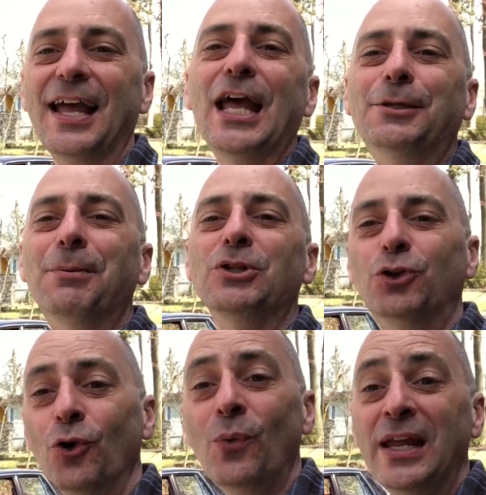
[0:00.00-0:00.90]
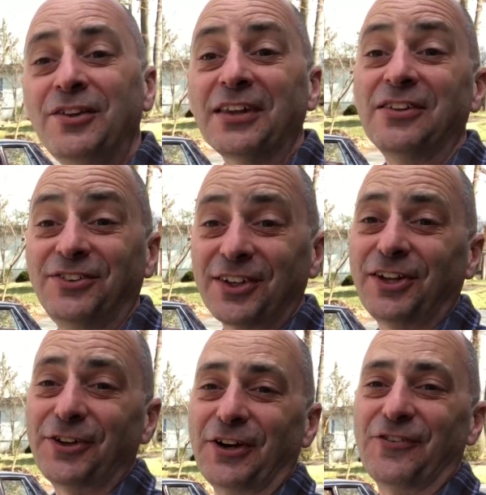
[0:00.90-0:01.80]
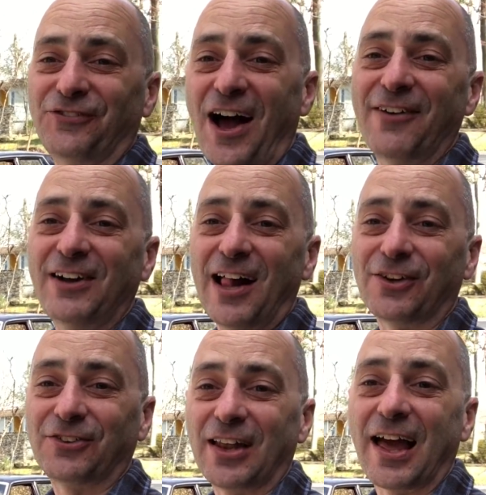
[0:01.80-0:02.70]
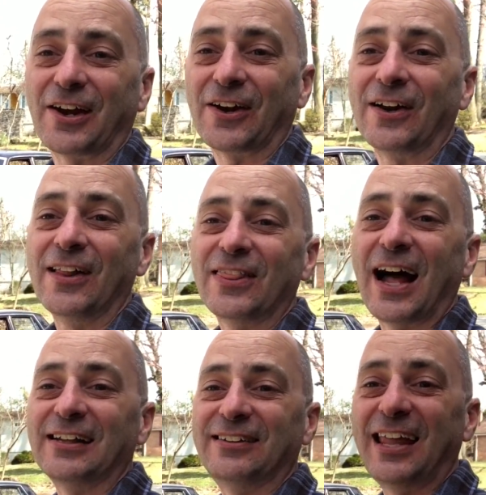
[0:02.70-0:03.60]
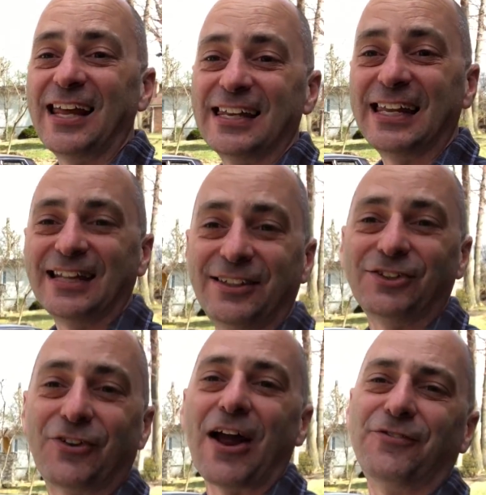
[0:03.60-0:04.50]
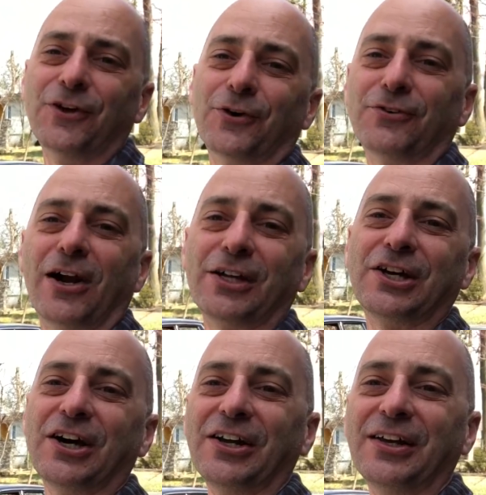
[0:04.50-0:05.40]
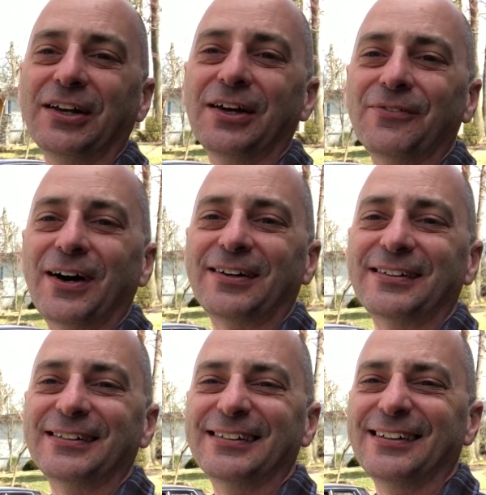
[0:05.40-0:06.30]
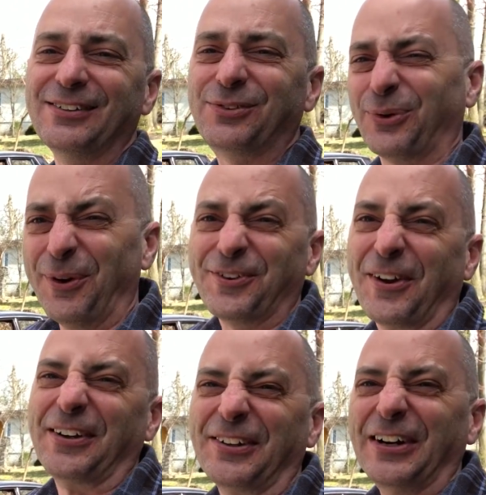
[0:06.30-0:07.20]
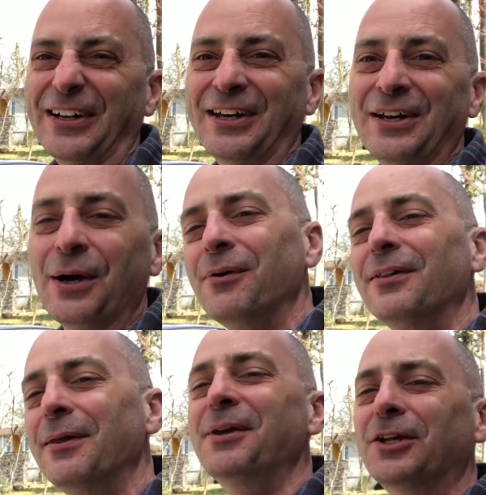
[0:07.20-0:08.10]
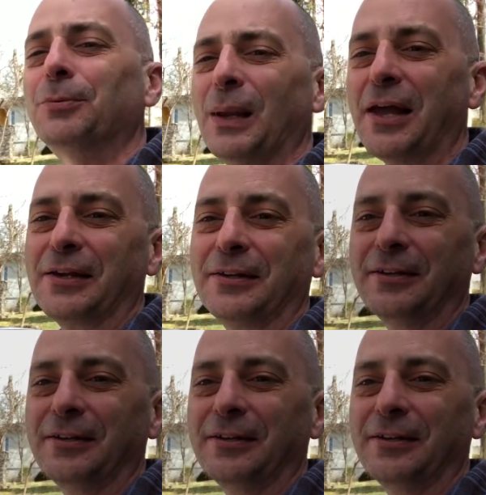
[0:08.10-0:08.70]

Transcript: It's been 2 weeks and $605 later that it's taken to get this Gran Fury running good. Well, sort of running good. Let me explain.